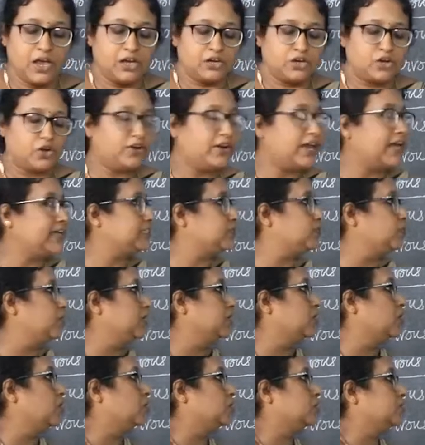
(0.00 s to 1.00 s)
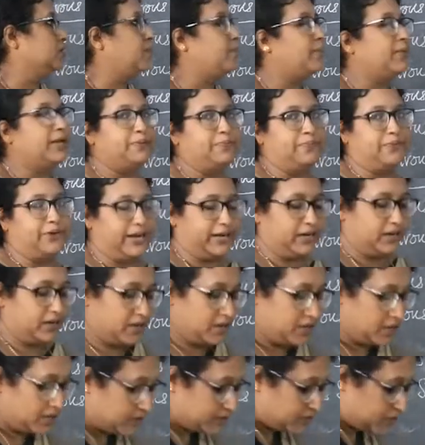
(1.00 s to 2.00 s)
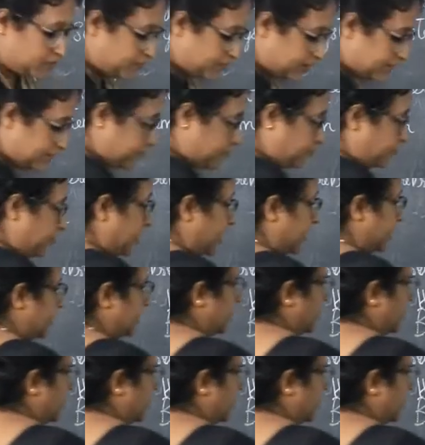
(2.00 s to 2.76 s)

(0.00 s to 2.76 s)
Now next we will go to the midbrain. So midbrain